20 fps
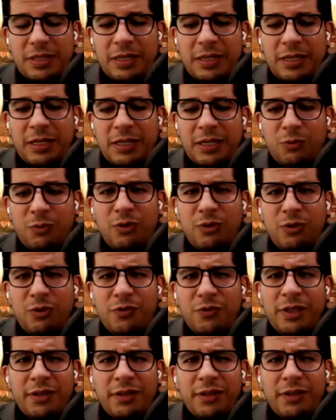We know very
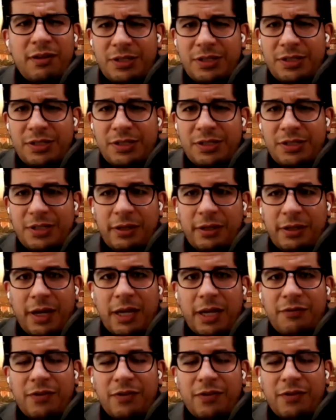little about his early
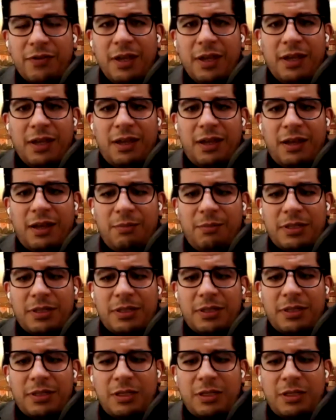life, but he
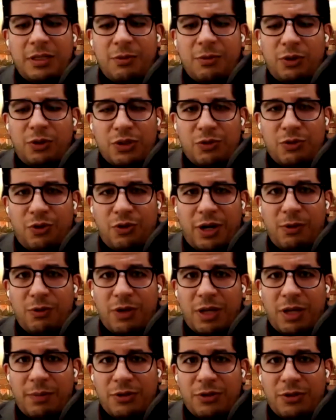was close to Abdul
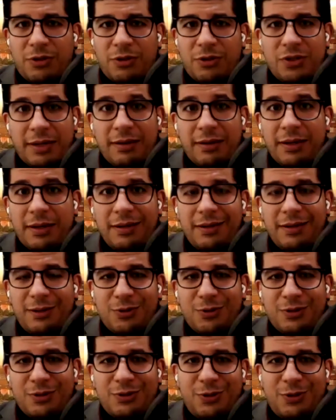Wahab al-Sha'rani. He
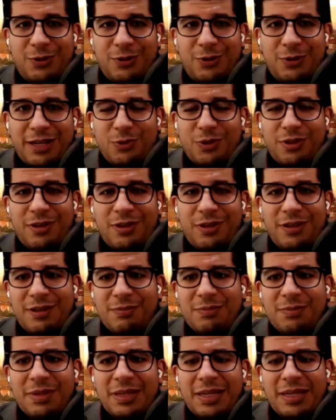went to Hajj with
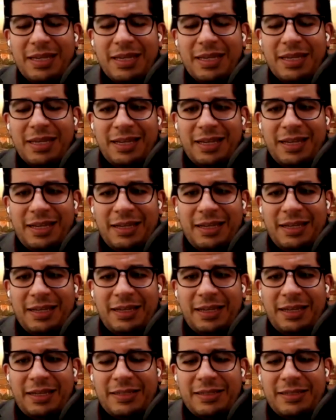him.
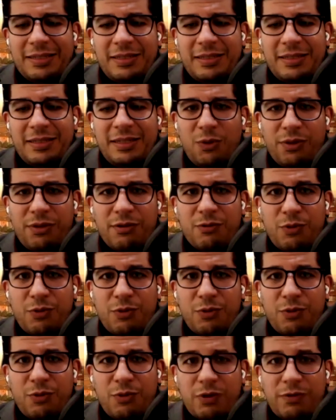And he authored one
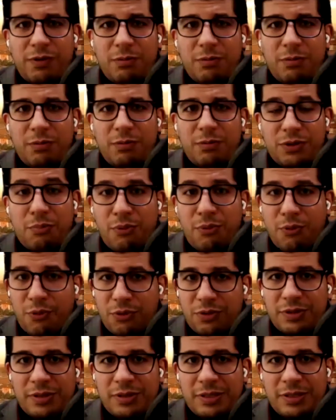of the most
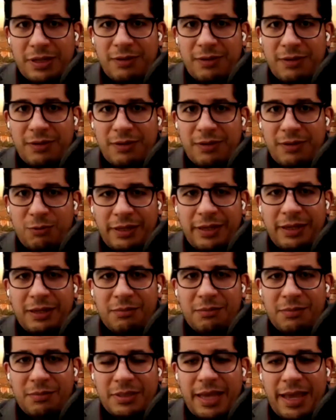important, I would claim,
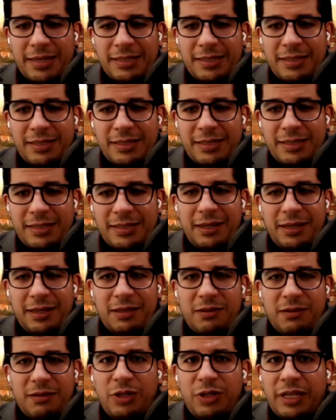texts
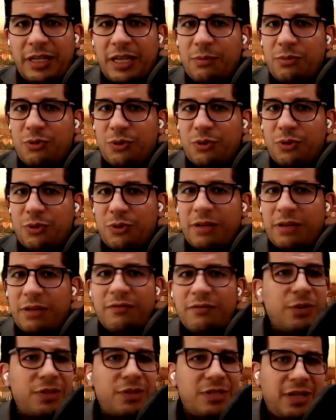that really came to
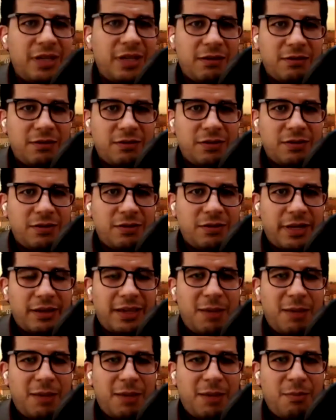influence any other texts that
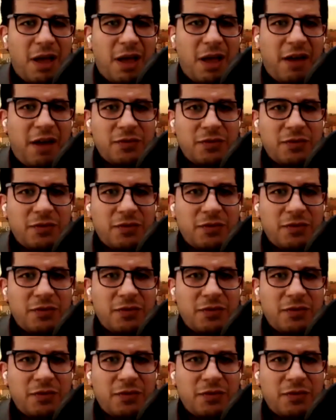came after him.